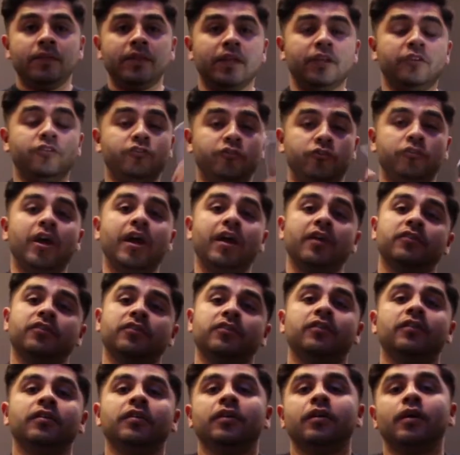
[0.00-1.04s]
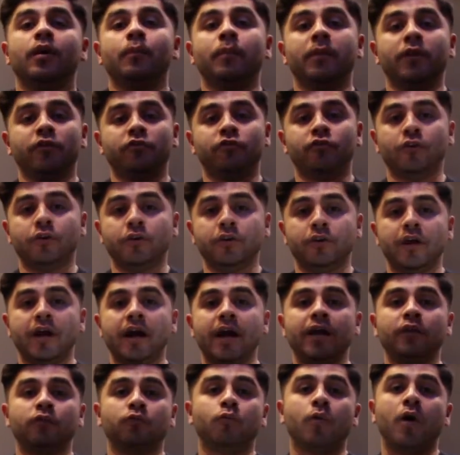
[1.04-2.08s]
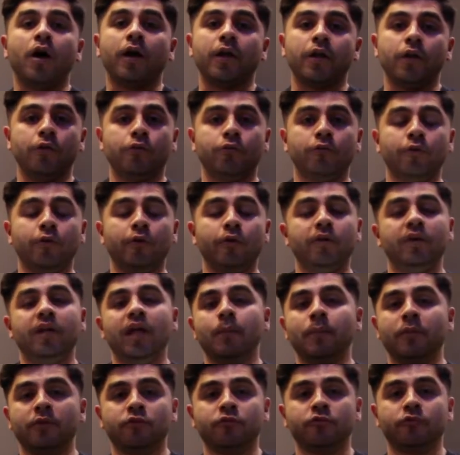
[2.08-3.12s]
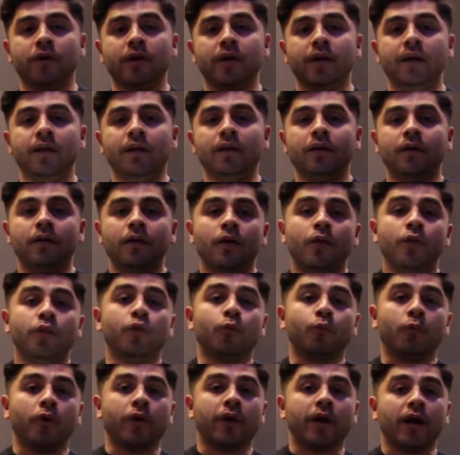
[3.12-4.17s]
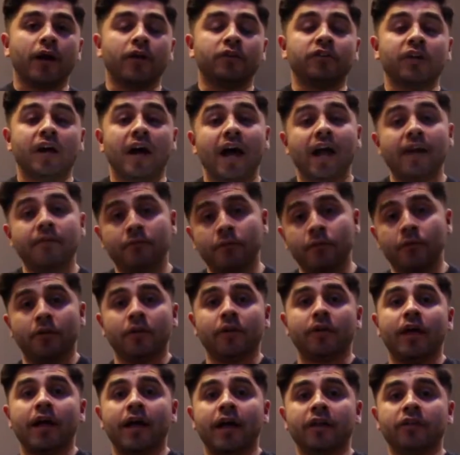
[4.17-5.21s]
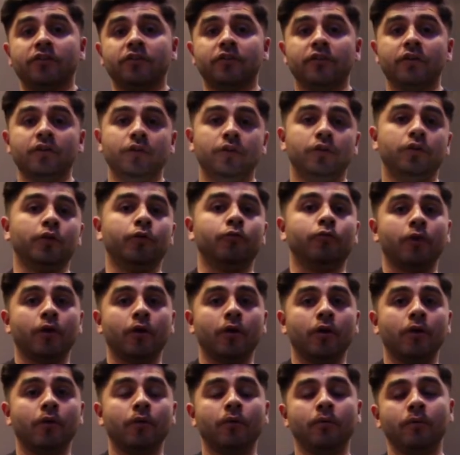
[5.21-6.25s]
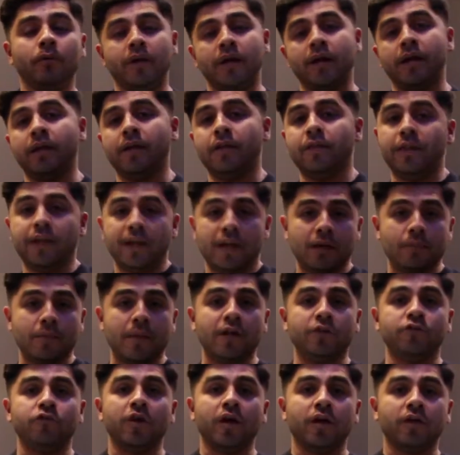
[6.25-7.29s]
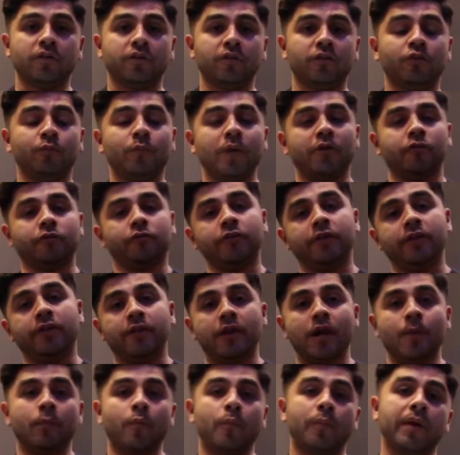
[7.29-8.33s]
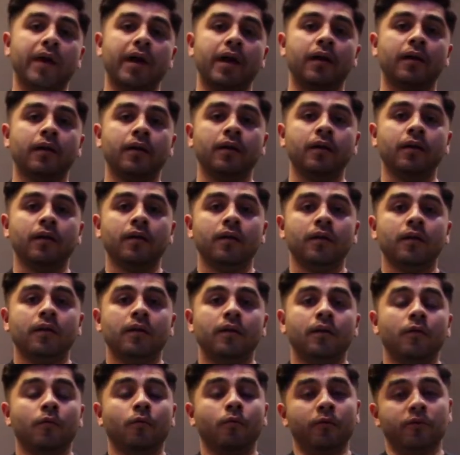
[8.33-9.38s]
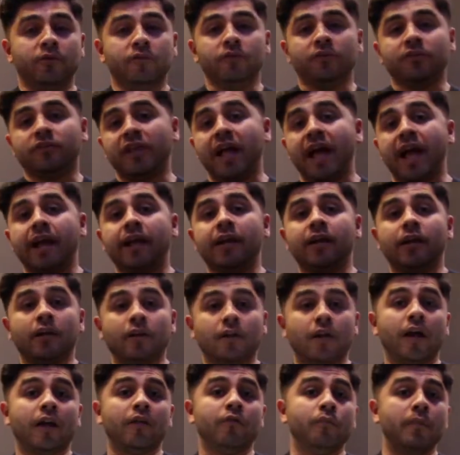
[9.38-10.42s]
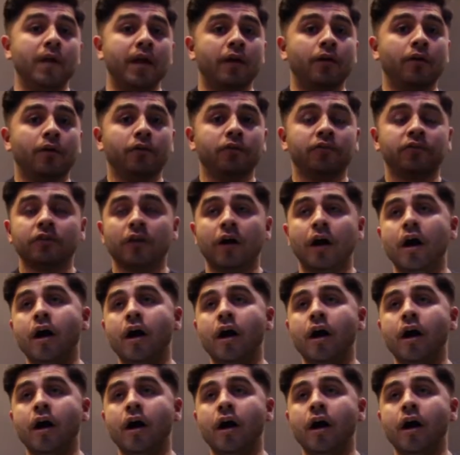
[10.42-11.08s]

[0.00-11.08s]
is chest. I'm going to show you guys, walk you through, and demonstrate the workouts I've utilized to grow and thicken my chest, especially the upper pec, which is lacking in a lot of males.